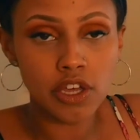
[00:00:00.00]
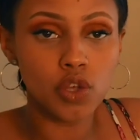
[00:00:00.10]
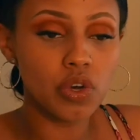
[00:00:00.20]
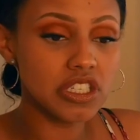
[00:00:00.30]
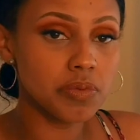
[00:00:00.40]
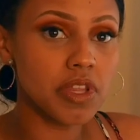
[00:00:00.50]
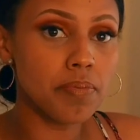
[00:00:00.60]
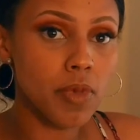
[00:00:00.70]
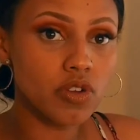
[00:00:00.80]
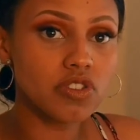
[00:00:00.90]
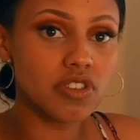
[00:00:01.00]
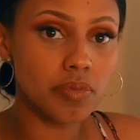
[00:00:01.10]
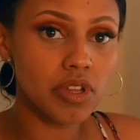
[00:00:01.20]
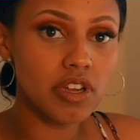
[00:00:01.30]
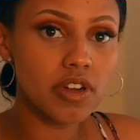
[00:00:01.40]
You want it to be the most
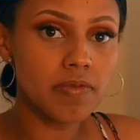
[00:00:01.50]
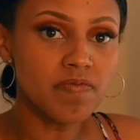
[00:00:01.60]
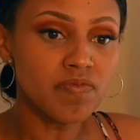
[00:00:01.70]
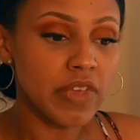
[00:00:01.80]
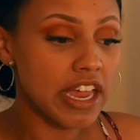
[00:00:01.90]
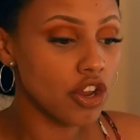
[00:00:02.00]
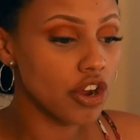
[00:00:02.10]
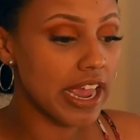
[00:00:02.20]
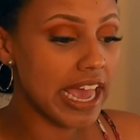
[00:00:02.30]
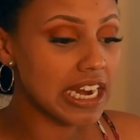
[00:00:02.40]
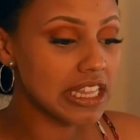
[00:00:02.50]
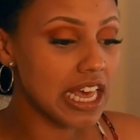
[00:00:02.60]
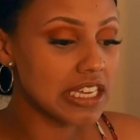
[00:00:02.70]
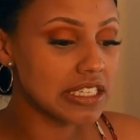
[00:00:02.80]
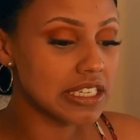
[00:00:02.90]
similar, and you're
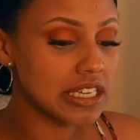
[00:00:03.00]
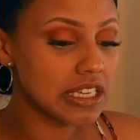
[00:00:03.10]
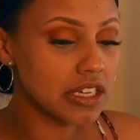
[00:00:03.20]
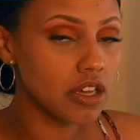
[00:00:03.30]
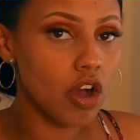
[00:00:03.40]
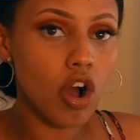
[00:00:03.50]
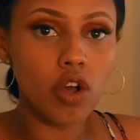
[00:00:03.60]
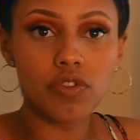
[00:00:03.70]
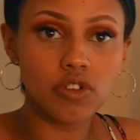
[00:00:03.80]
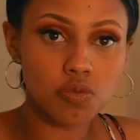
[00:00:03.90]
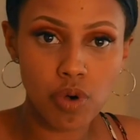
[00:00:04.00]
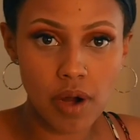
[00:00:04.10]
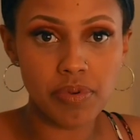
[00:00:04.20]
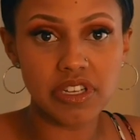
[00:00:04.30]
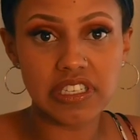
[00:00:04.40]
analyzing all of those
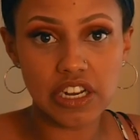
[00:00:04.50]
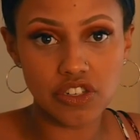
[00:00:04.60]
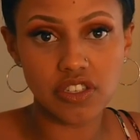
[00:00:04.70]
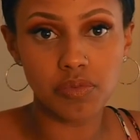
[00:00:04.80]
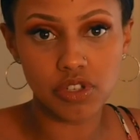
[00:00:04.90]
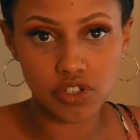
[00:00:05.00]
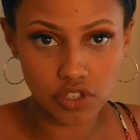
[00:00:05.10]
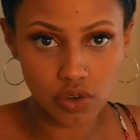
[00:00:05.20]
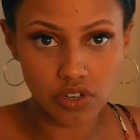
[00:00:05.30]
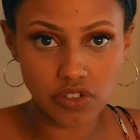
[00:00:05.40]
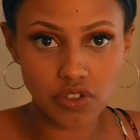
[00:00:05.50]
properties that are similar to yours.